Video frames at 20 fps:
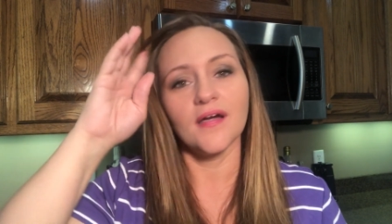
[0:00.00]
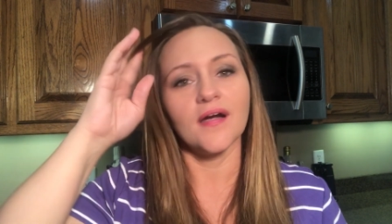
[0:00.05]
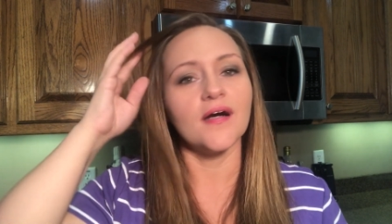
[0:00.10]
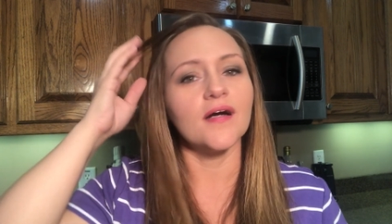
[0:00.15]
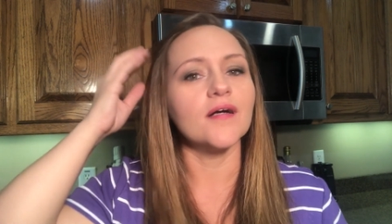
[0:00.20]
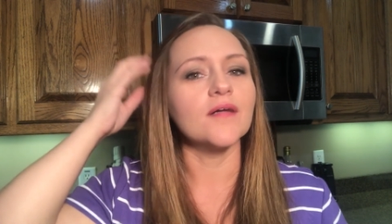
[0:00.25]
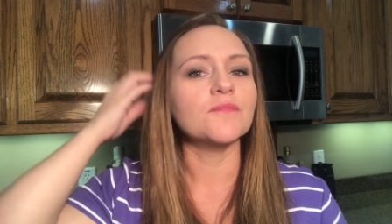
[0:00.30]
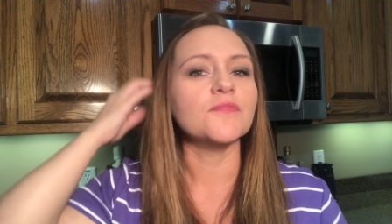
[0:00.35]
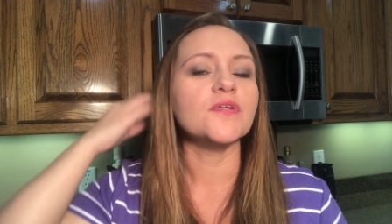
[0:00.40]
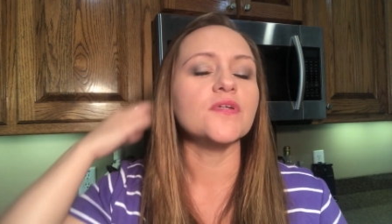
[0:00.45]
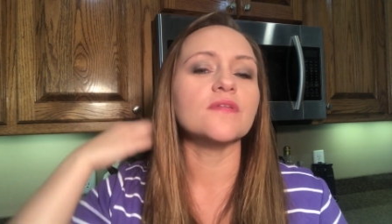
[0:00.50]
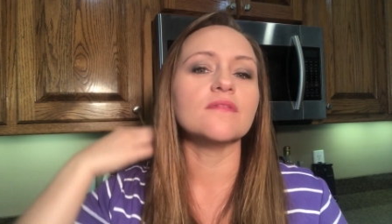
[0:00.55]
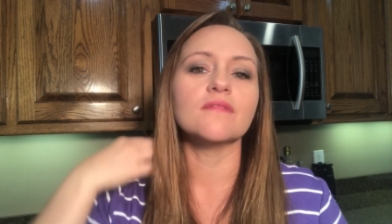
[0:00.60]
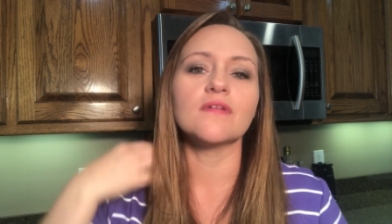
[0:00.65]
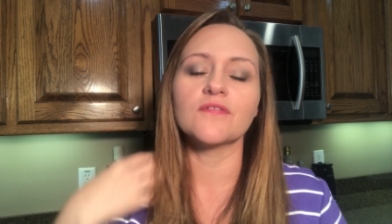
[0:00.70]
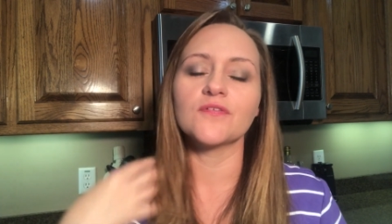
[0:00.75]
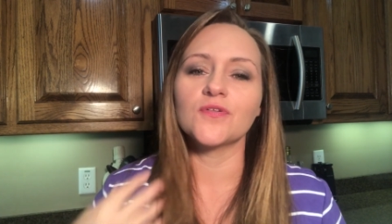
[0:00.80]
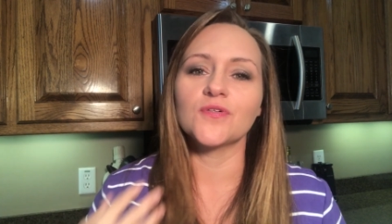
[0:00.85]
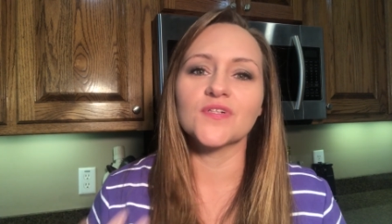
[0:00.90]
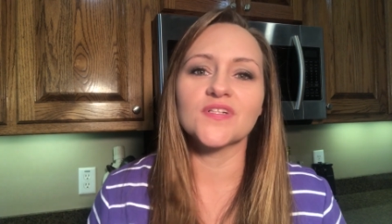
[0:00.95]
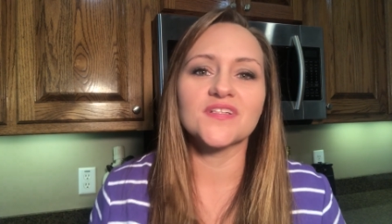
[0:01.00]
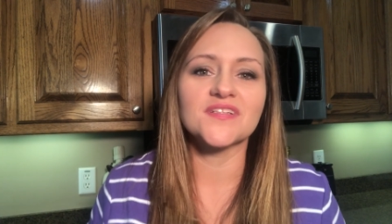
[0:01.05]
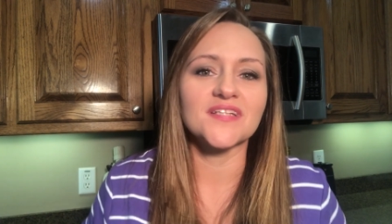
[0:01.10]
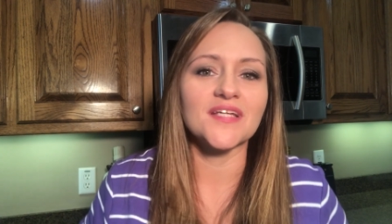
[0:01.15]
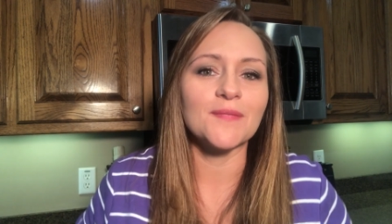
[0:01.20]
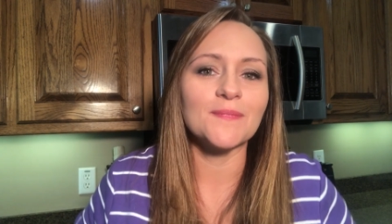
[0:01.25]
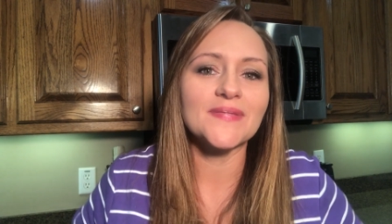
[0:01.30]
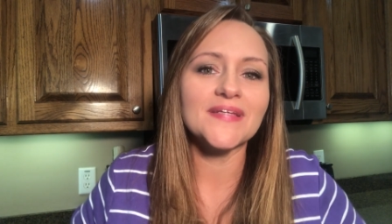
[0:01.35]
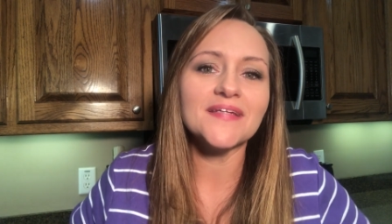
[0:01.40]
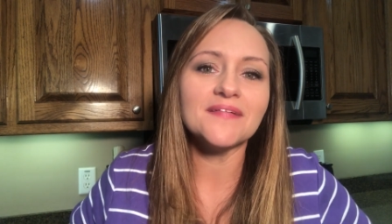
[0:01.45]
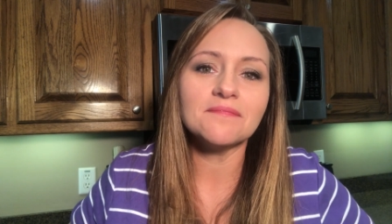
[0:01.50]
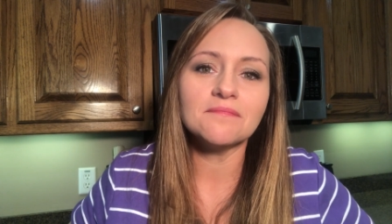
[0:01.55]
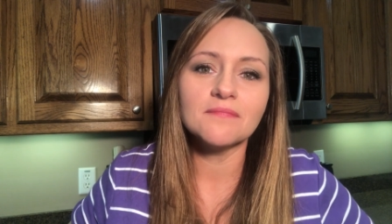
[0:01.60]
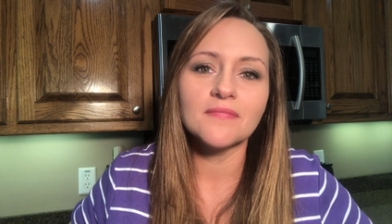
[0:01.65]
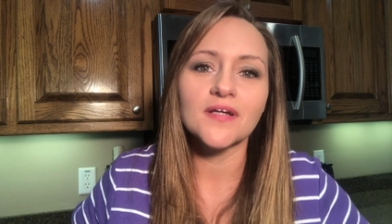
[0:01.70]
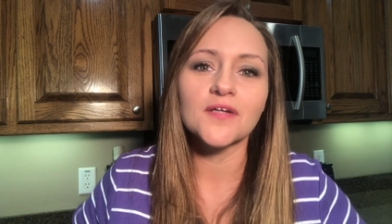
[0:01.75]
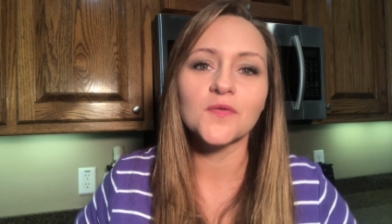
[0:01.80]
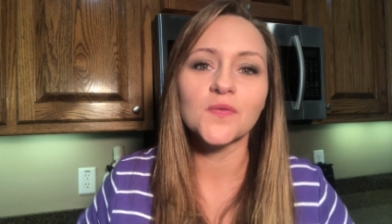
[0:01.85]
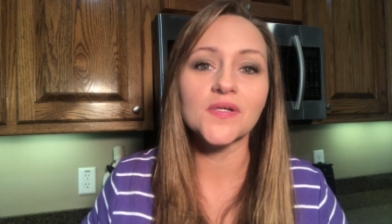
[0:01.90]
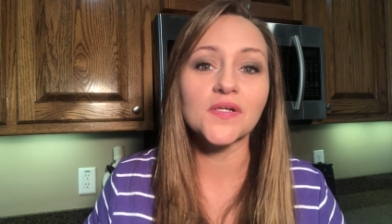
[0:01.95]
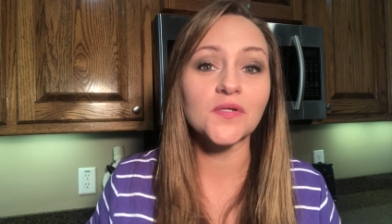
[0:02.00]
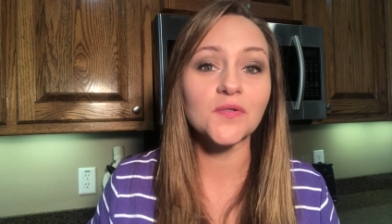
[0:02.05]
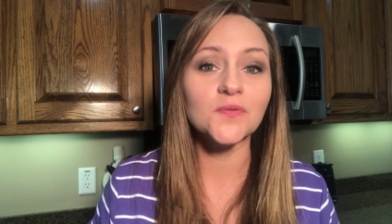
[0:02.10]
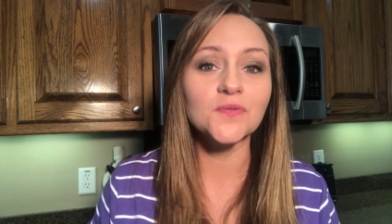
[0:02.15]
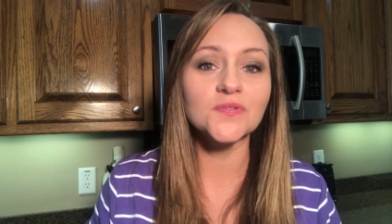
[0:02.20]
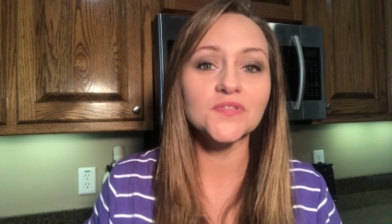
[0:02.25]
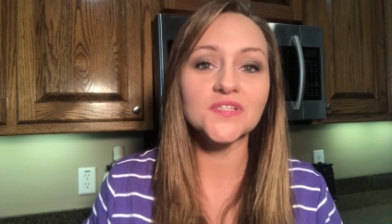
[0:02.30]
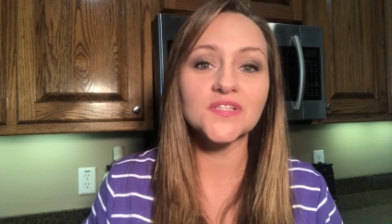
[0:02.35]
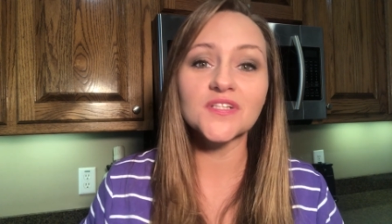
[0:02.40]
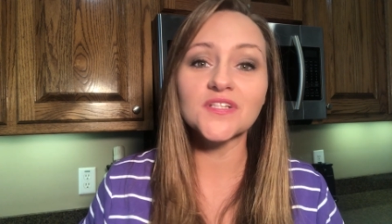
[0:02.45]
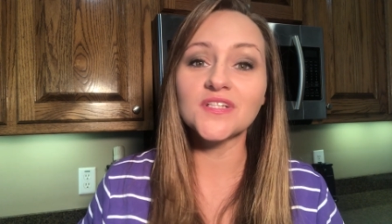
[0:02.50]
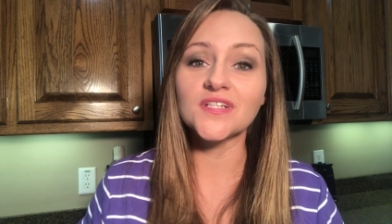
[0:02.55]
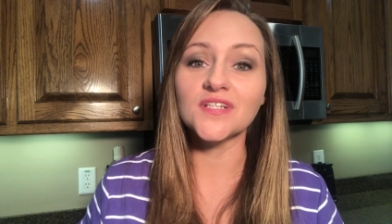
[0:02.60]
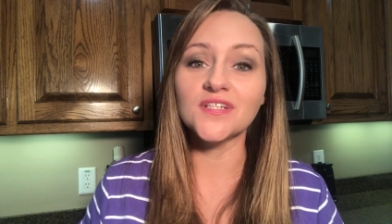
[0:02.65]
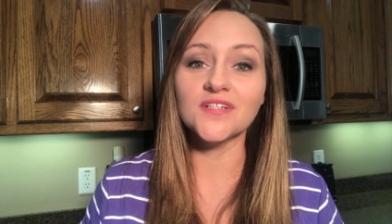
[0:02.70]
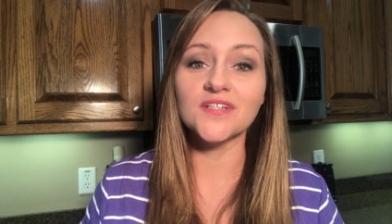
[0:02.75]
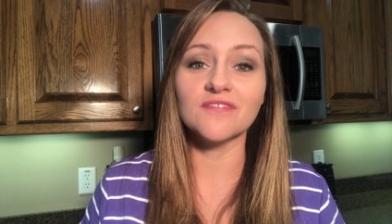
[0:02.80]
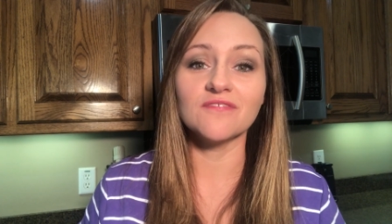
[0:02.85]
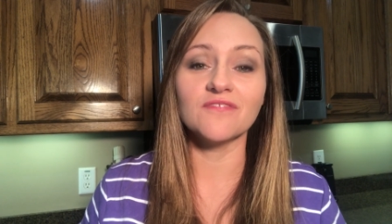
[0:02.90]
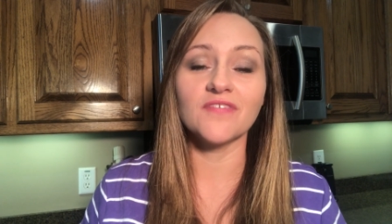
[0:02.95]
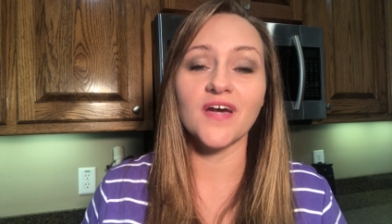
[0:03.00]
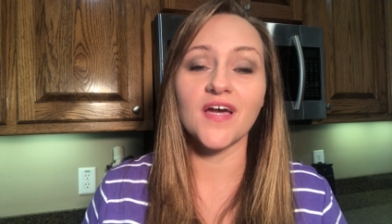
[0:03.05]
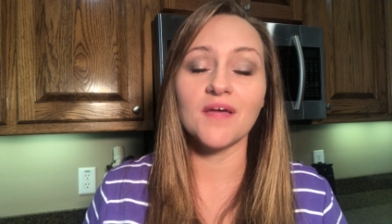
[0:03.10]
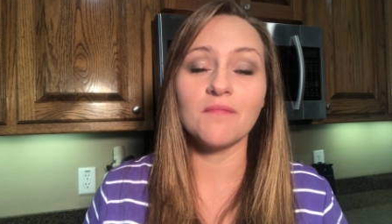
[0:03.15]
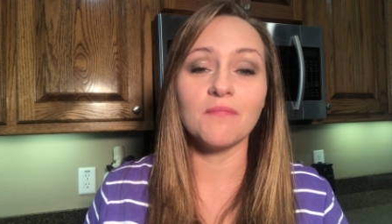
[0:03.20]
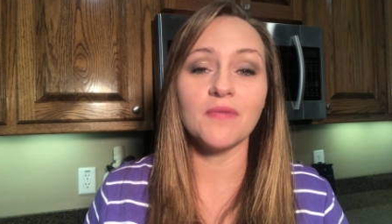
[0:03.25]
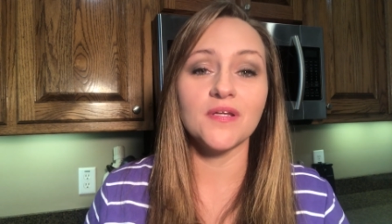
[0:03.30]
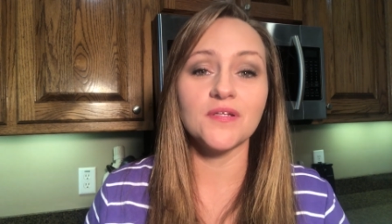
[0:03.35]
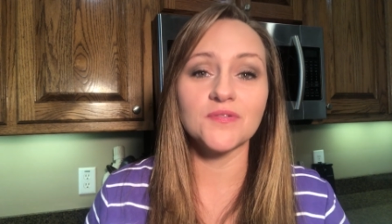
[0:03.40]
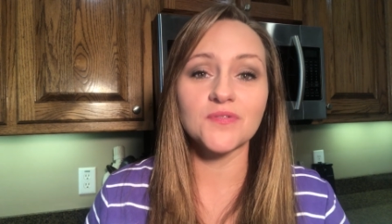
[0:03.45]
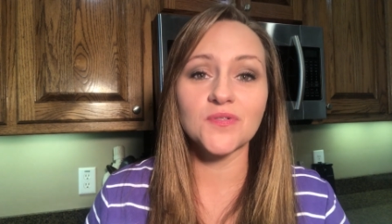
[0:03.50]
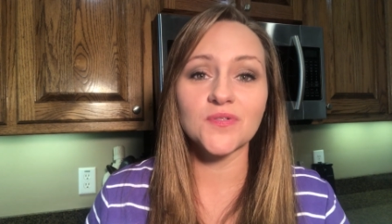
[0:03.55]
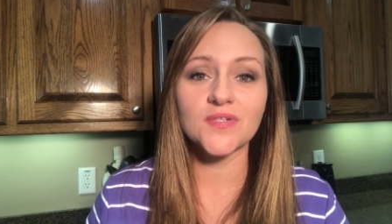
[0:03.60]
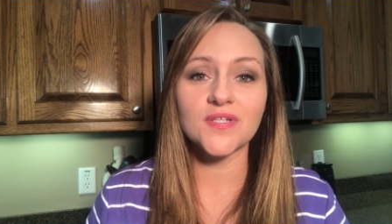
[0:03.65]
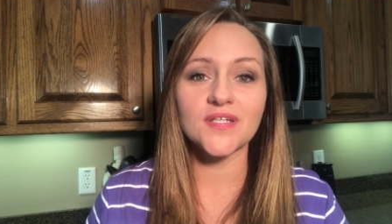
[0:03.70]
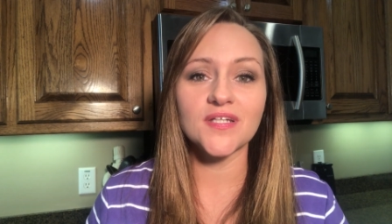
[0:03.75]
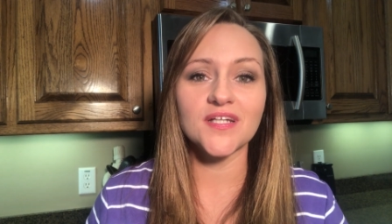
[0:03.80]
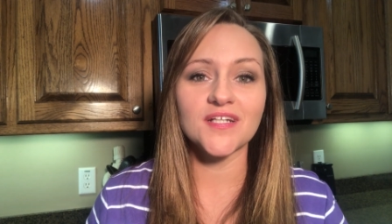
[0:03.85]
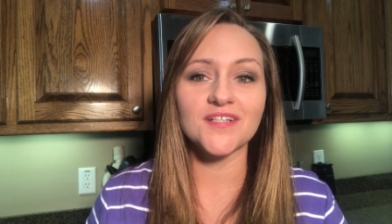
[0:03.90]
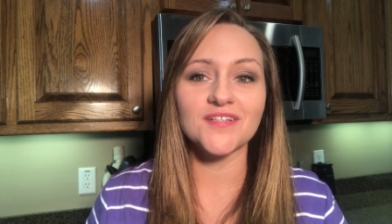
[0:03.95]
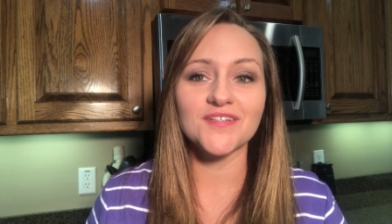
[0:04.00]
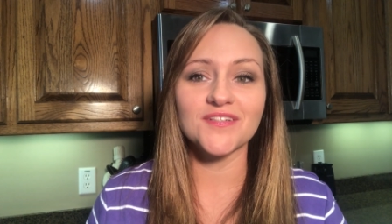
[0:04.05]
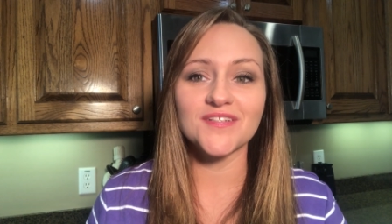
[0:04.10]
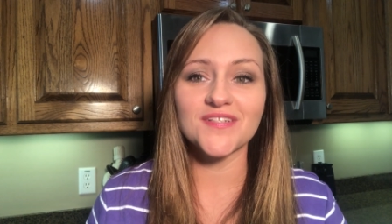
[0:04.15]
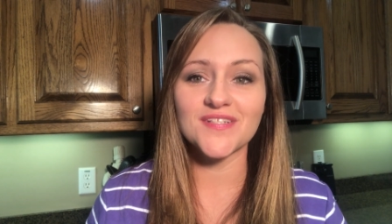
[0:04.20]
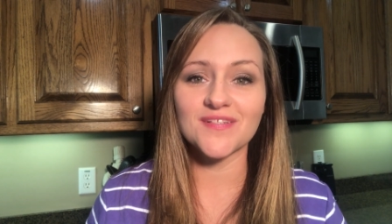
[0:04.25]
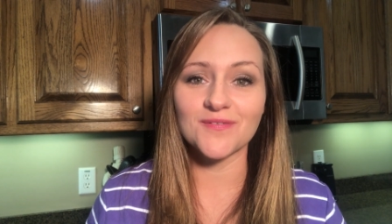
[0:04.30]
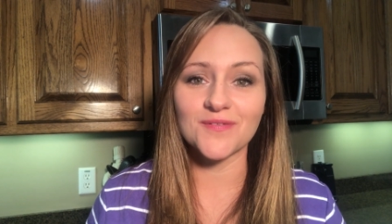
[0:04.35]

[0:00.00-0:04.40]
Um, you, of course, same thing. A quick Google search and you can find metal cookie cutters